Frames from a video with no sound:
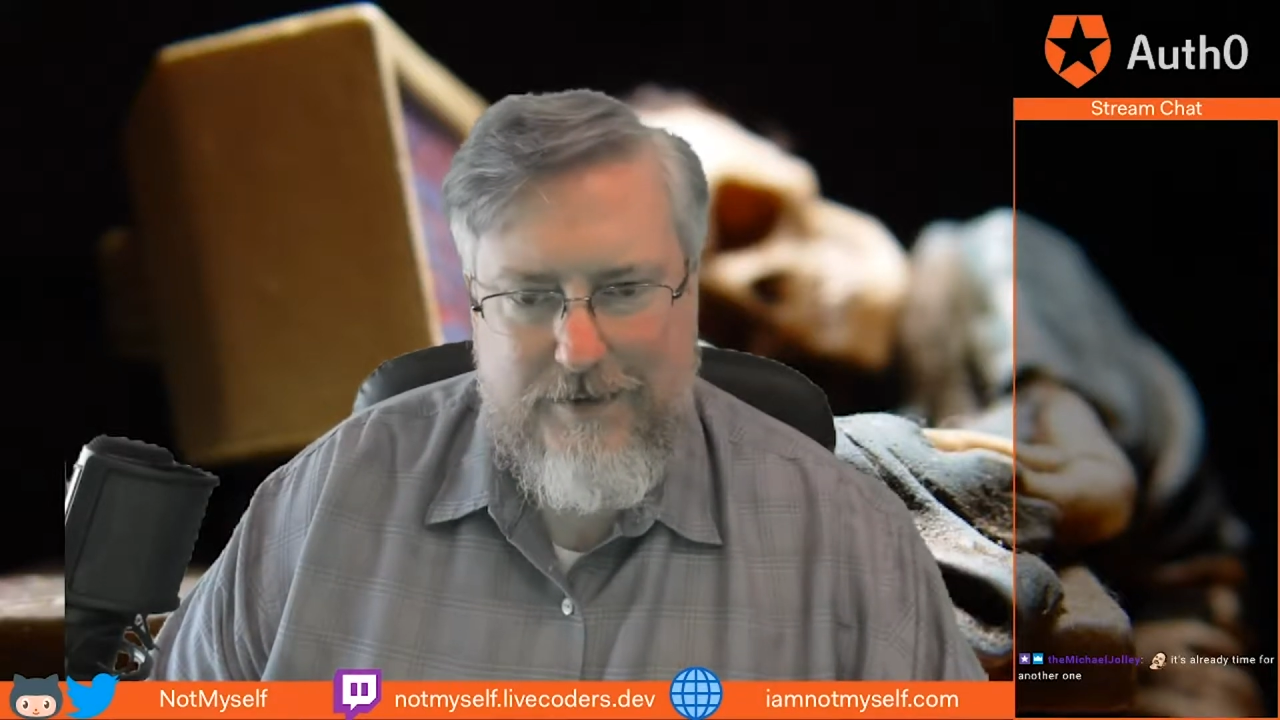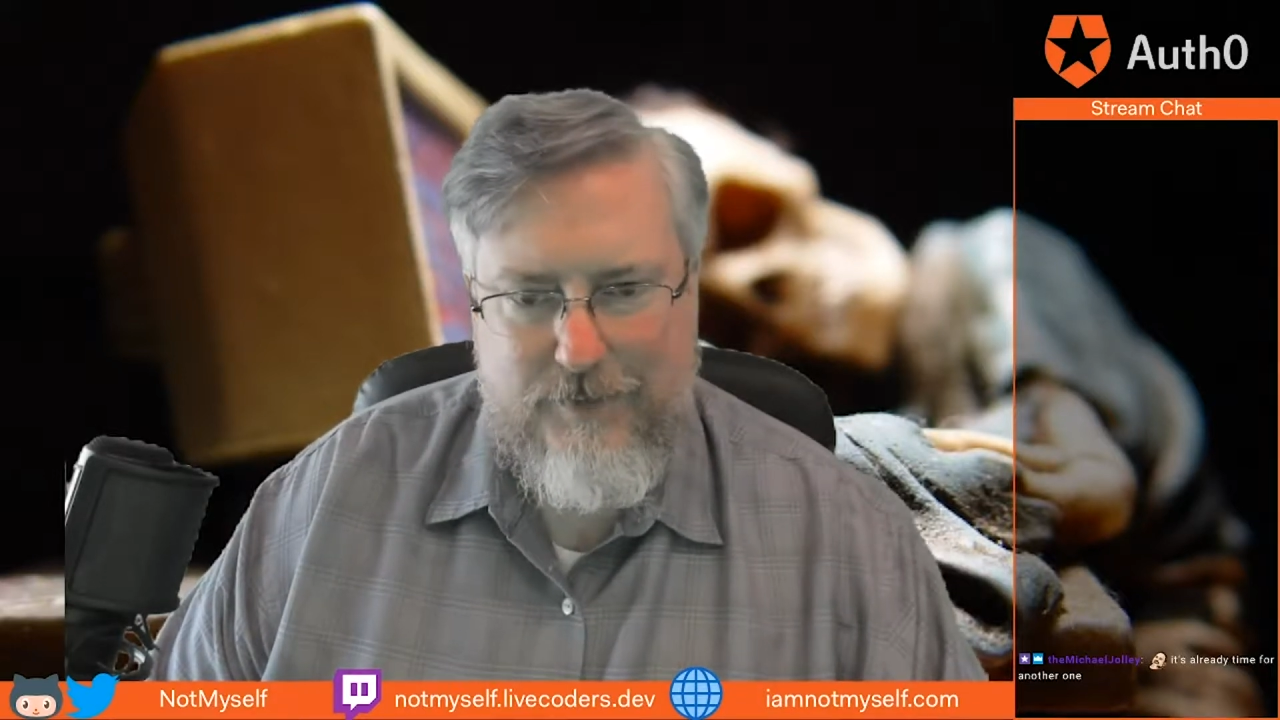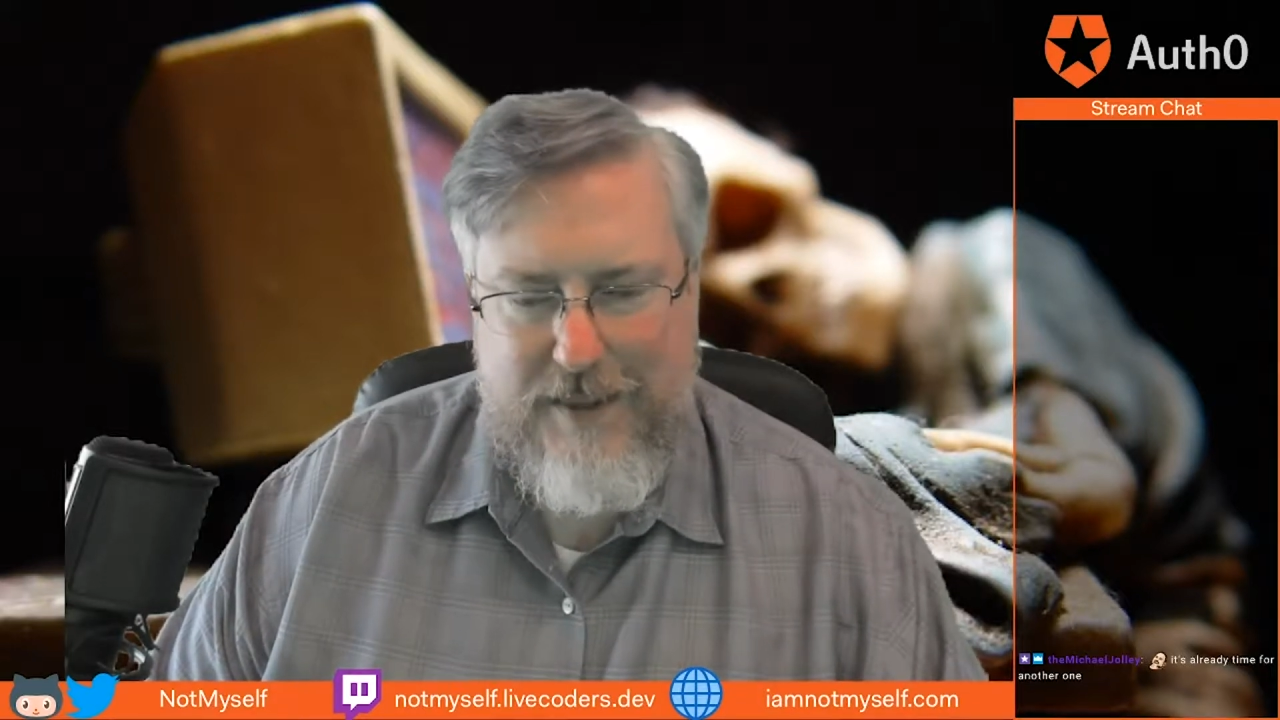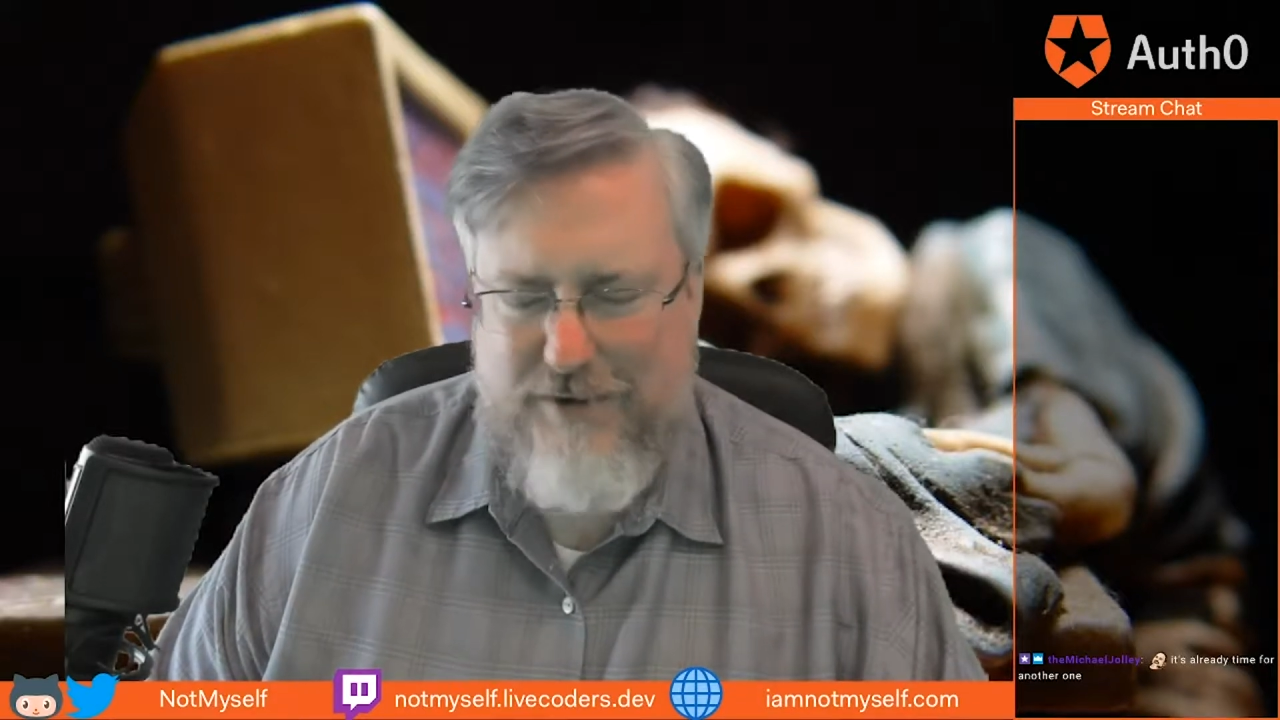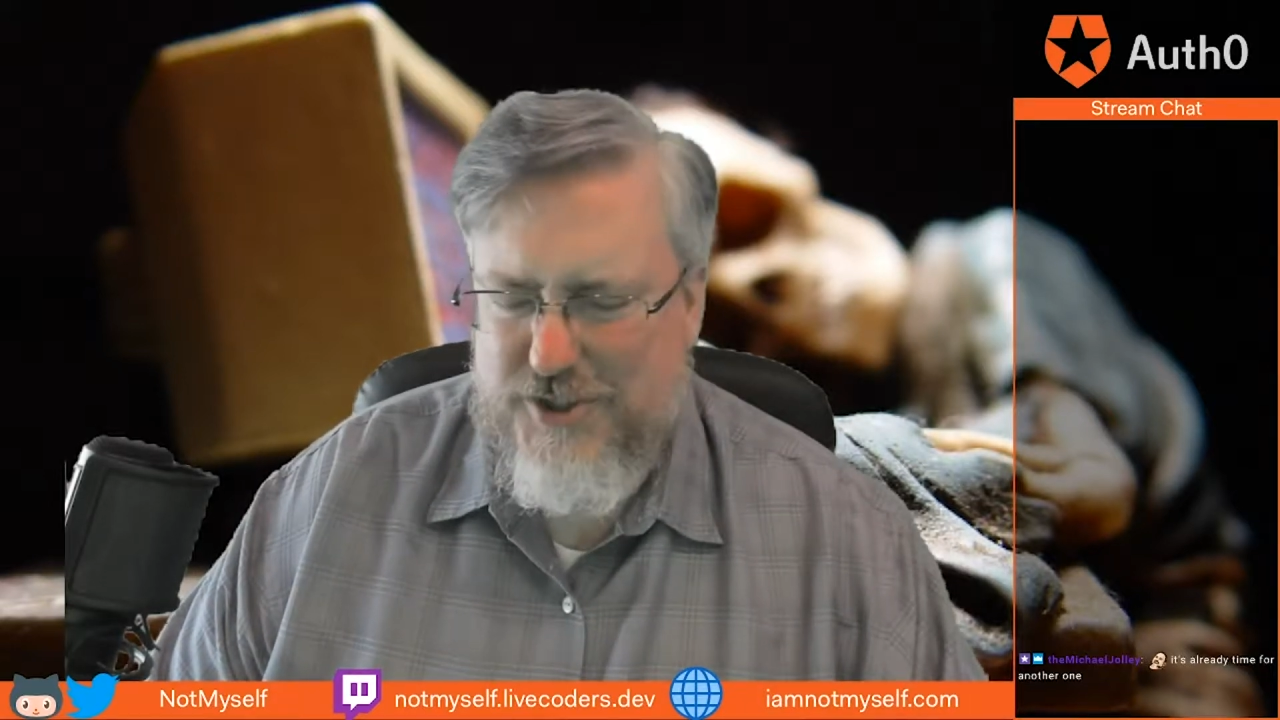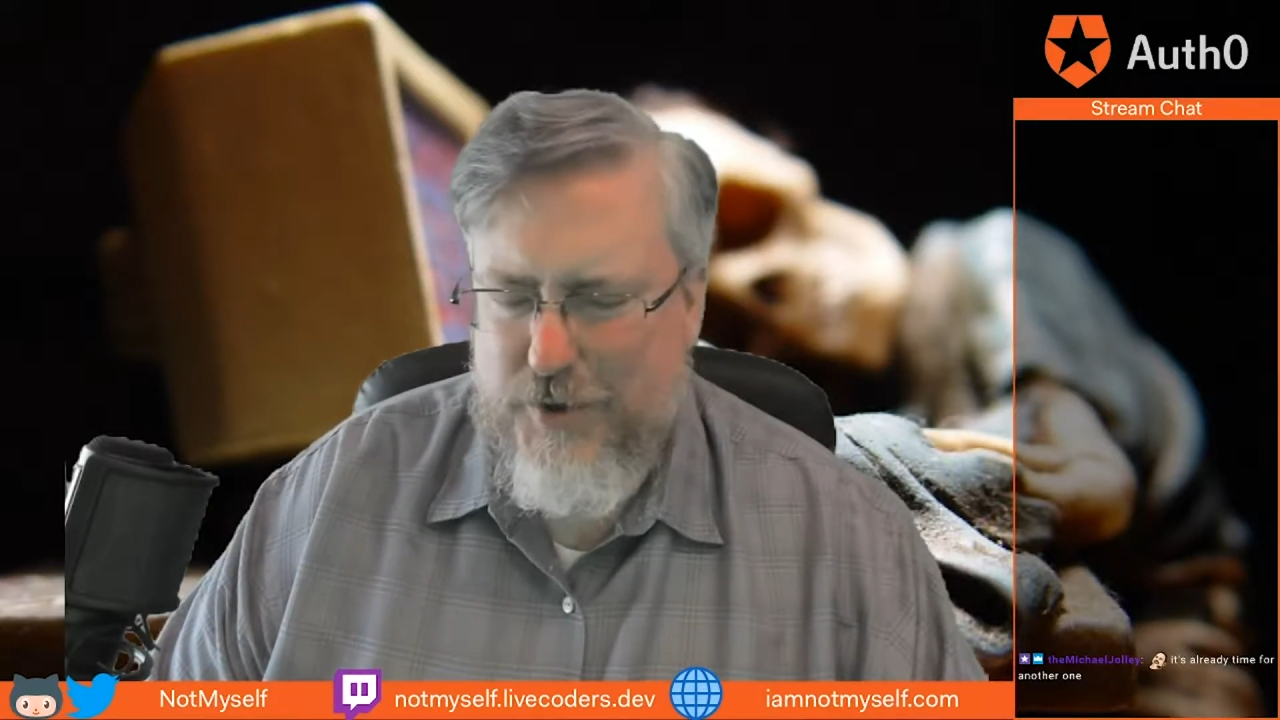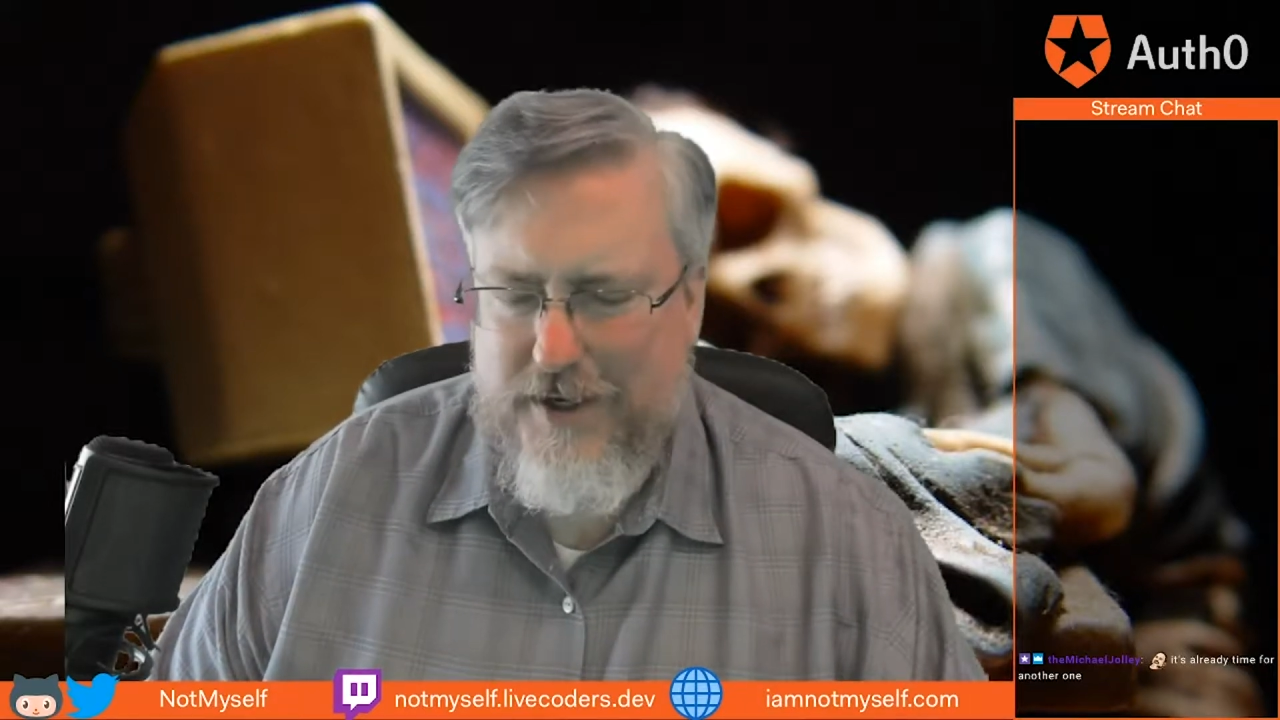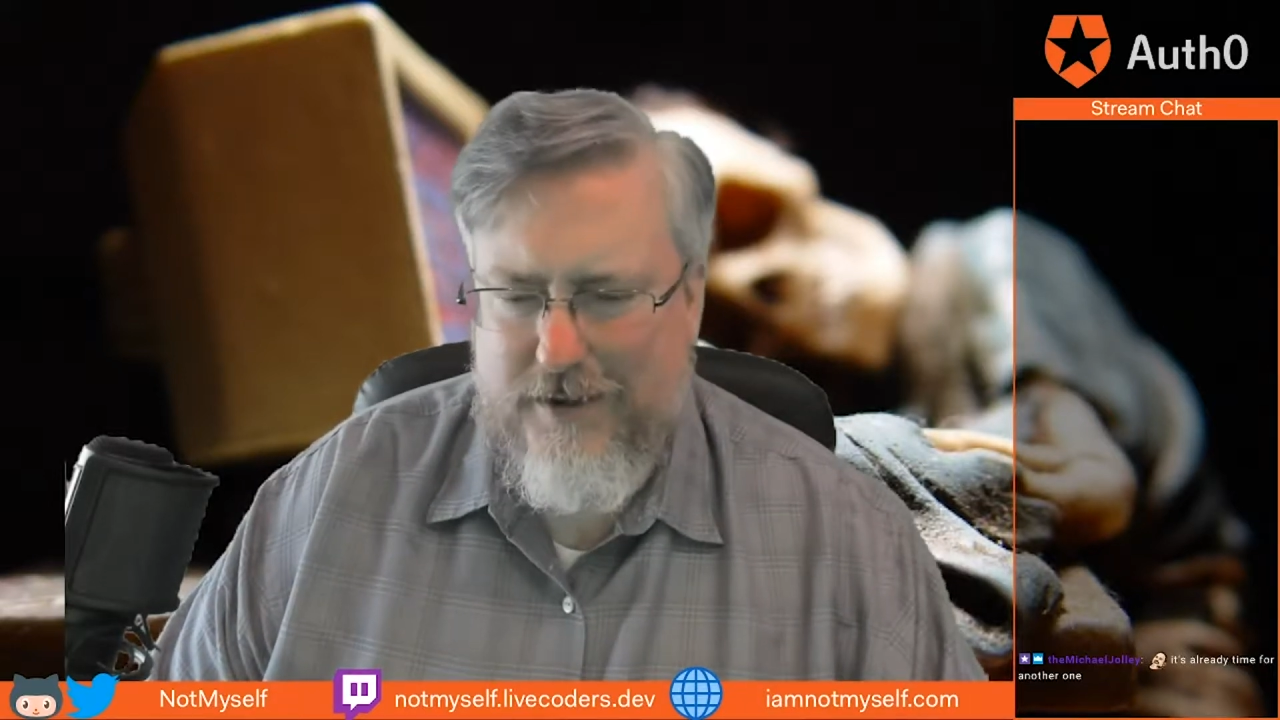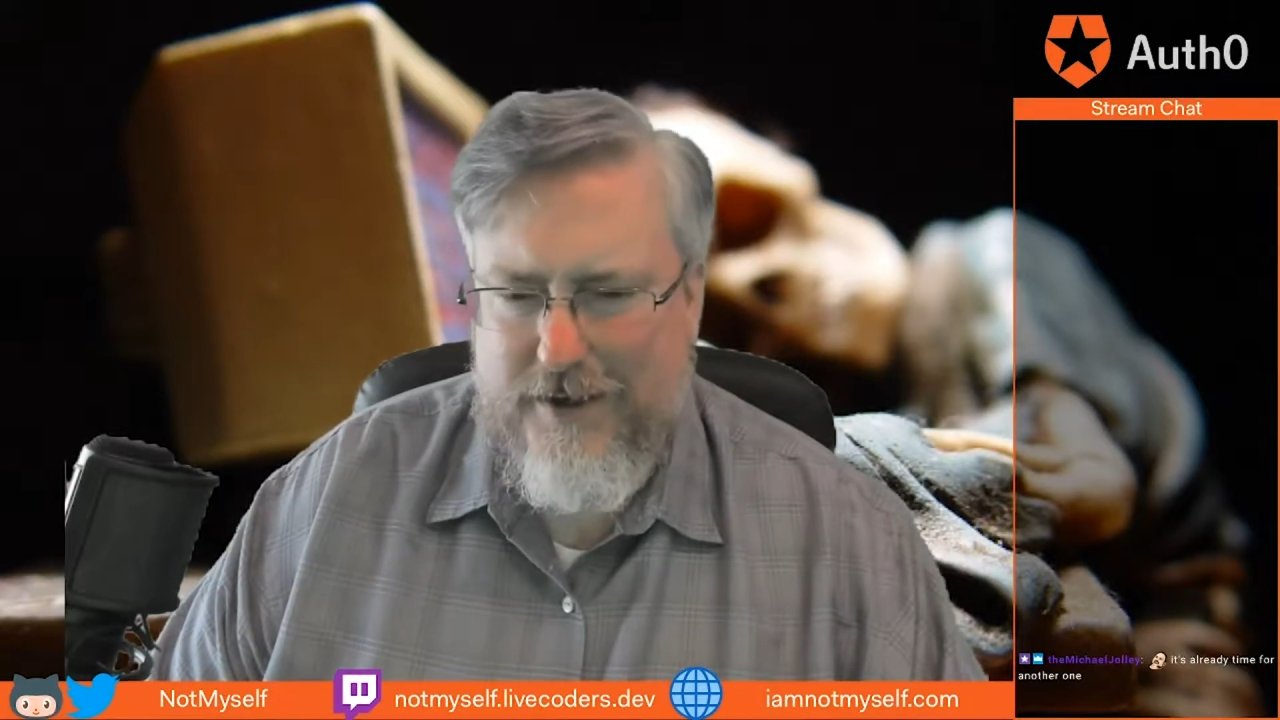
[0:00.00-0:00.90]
without showing a